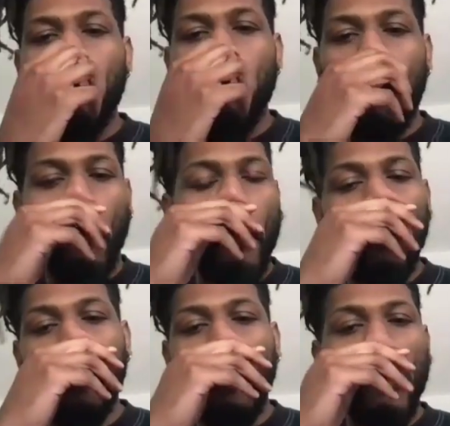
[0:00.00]
Especially
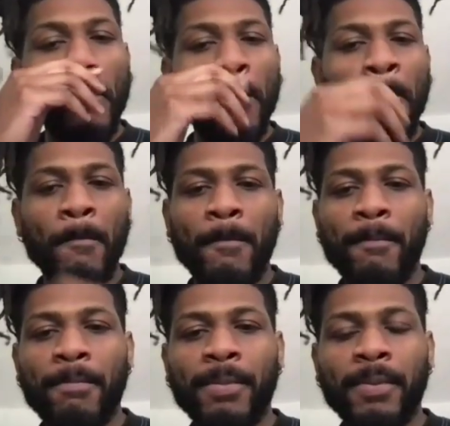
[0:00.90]
because I've always had
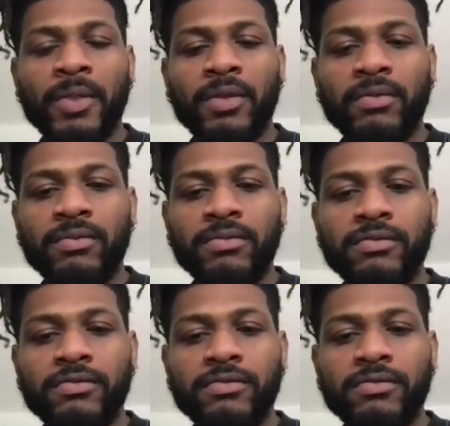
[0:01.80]
a critique about